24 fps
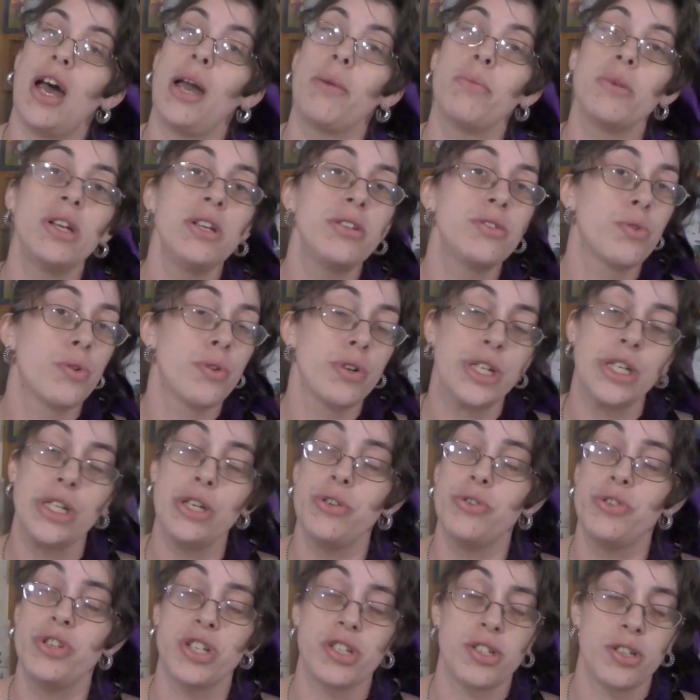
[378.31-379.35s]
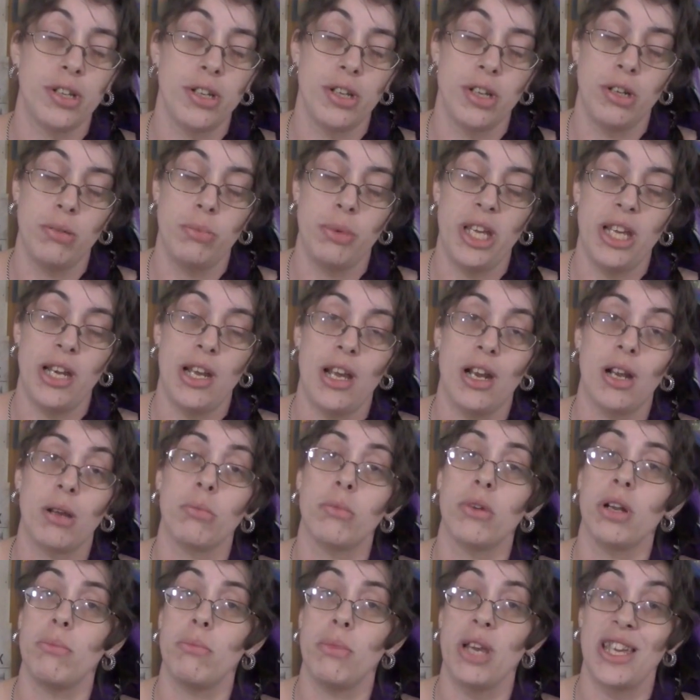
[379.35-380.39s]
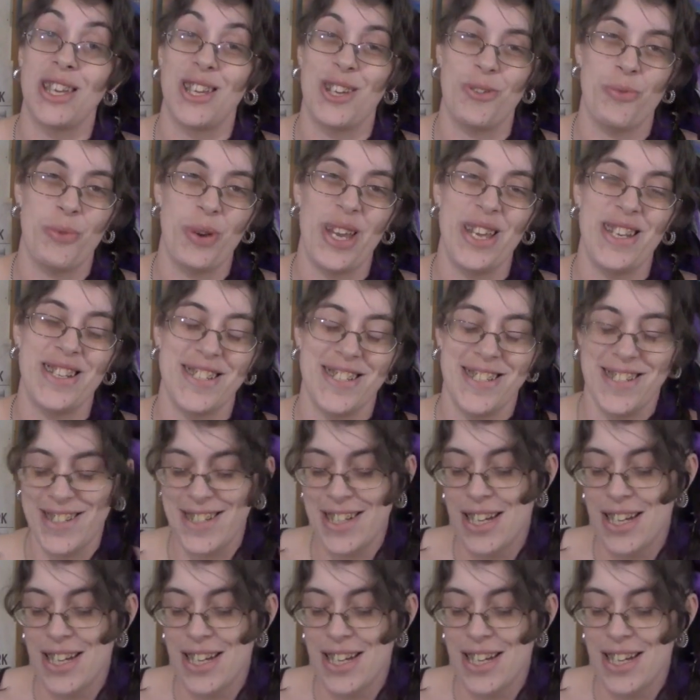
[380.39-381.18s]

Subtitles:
I'm going to torture you just a little bit, and I'm going to make you wait.